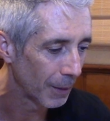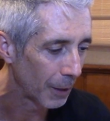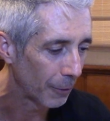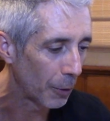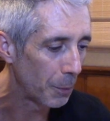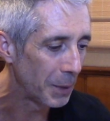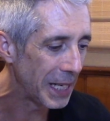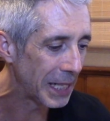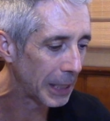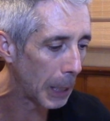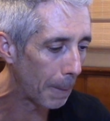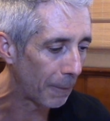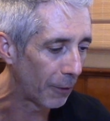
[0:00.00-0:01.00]
From Need
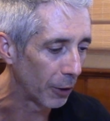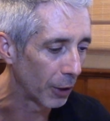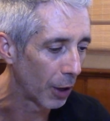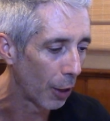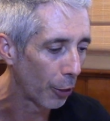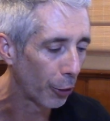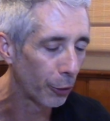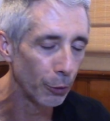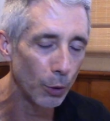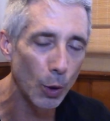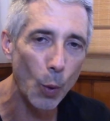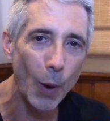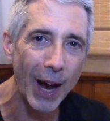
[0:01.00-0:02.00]
Comfort,
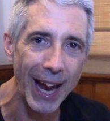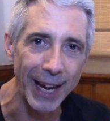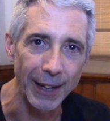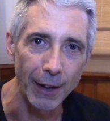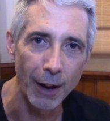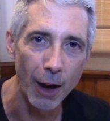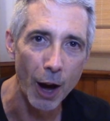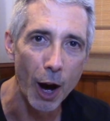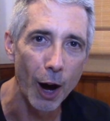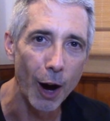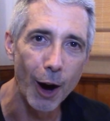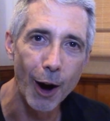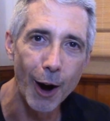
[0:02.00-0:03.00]
threw away.
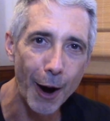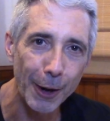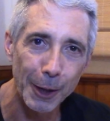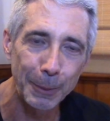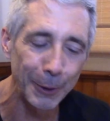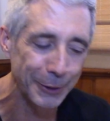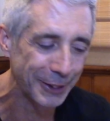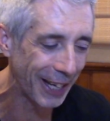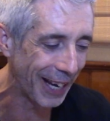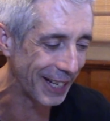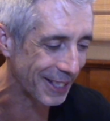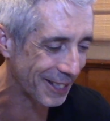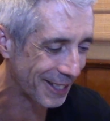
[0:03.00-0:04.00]
Horrible
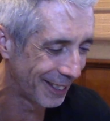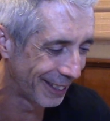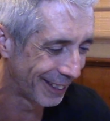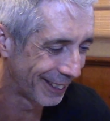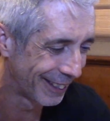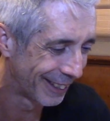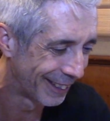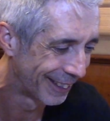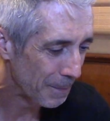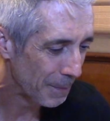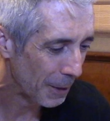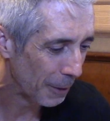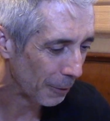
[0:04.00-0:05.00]
taste.
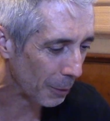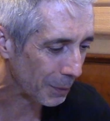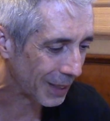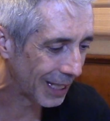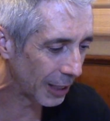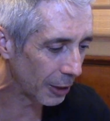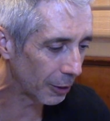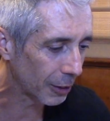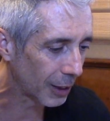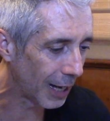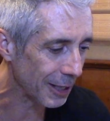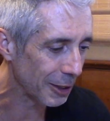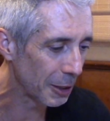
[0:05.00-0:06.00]
From Kindle
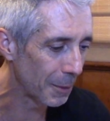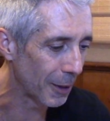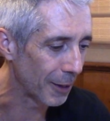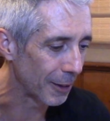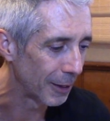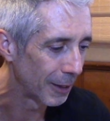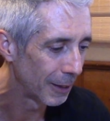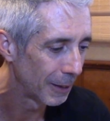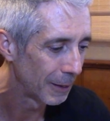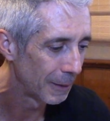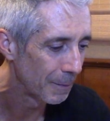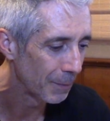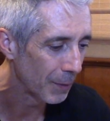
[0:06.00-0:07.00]
Customer,
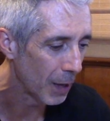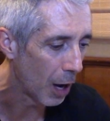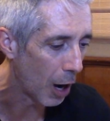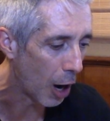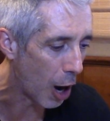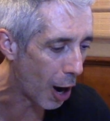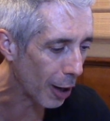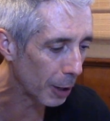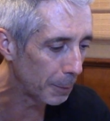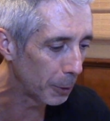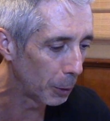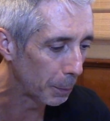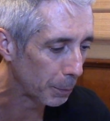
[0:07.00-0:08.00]

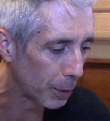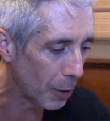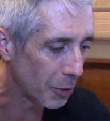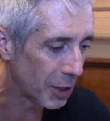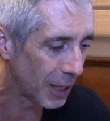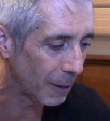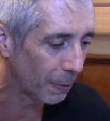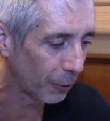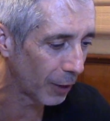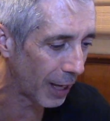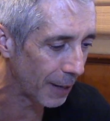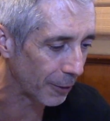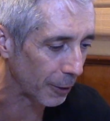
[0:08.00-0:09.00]
horrible protein
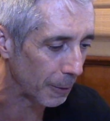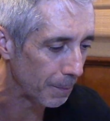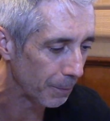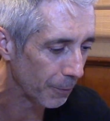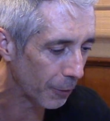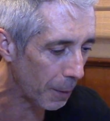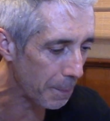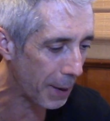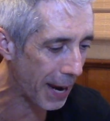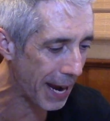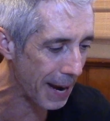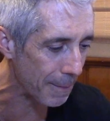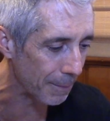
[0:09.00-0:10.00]
flavor. From
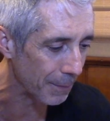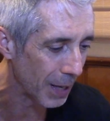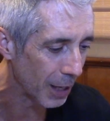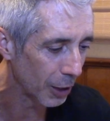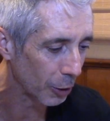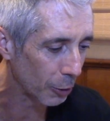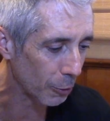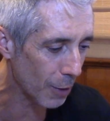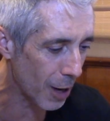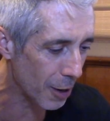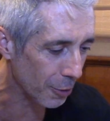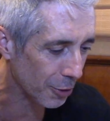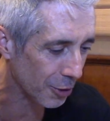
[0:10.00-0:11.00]
Pam,
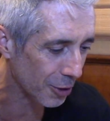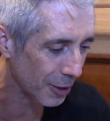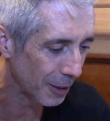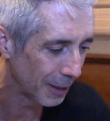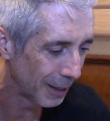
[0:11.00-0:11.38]
gross.